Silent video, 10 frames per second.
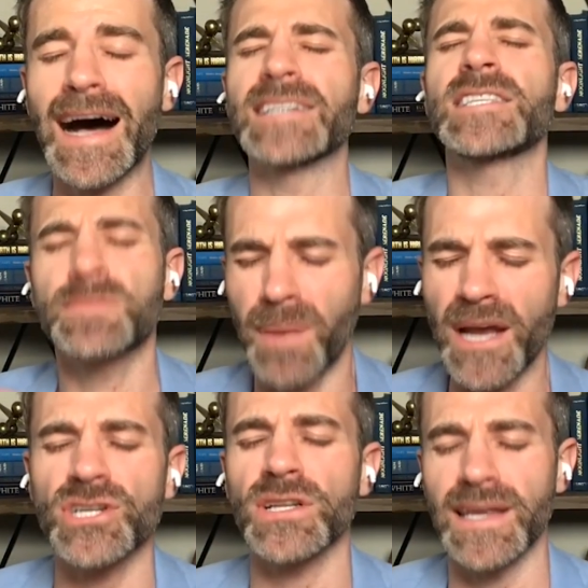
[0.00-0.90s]

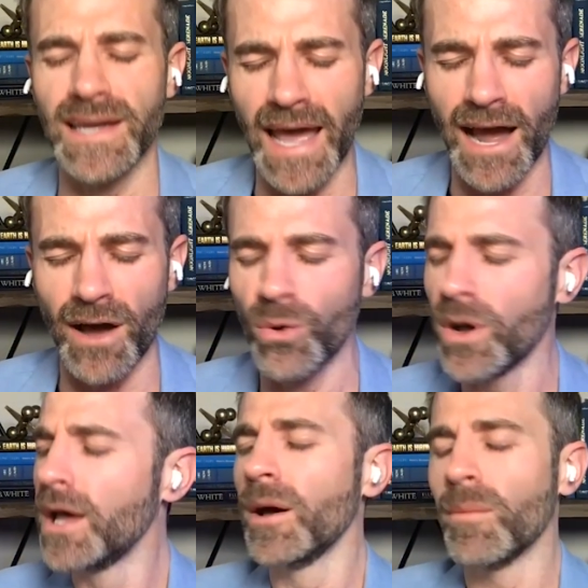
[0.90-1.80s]
especially now
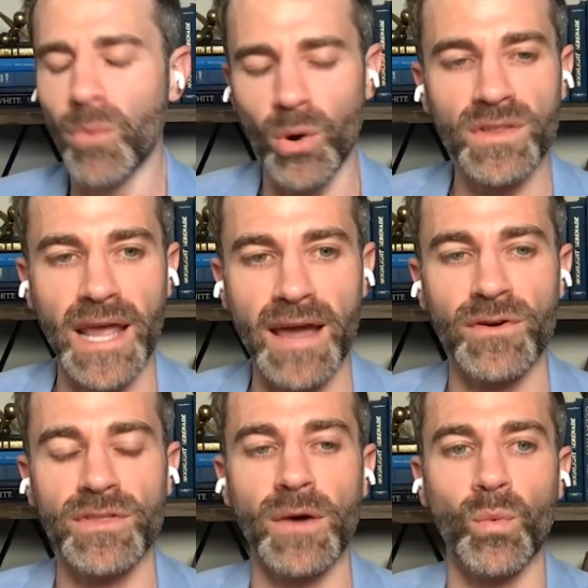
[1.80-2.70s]
more than
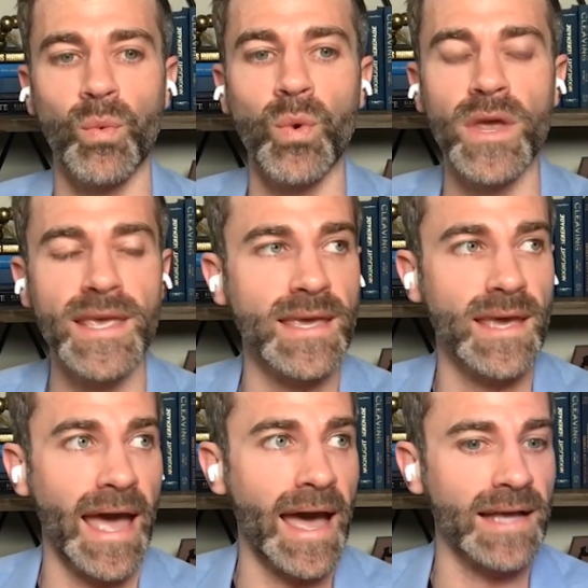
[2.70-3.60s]
ever, that
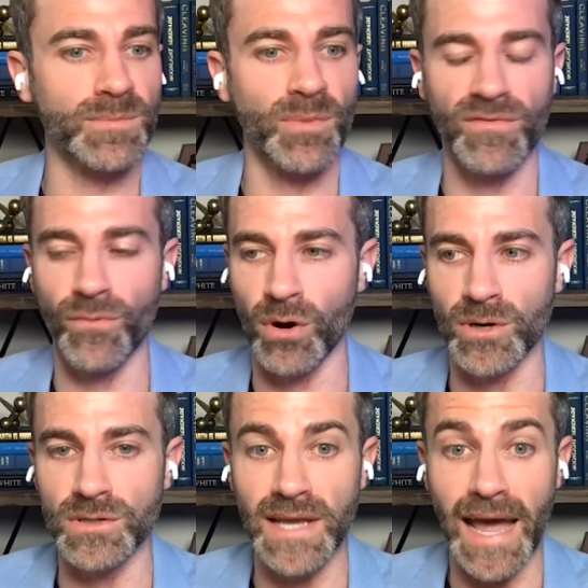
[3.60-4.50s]
we as
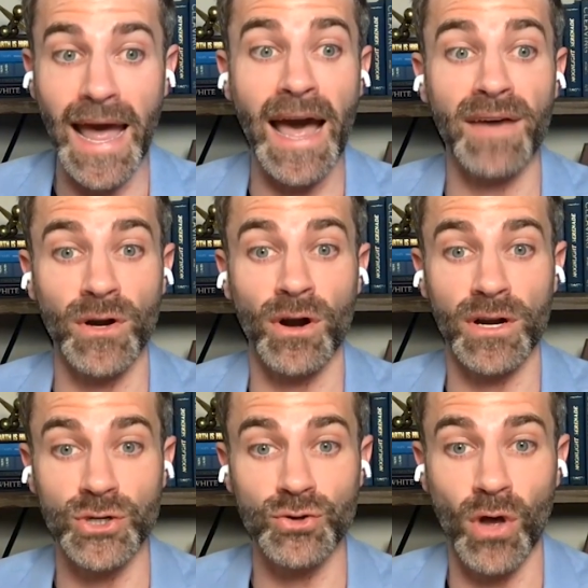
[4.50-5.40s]
performers have in our
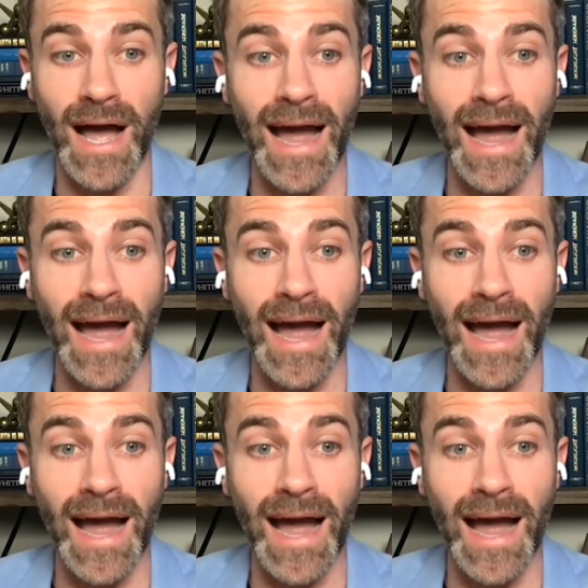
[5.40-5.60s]
control.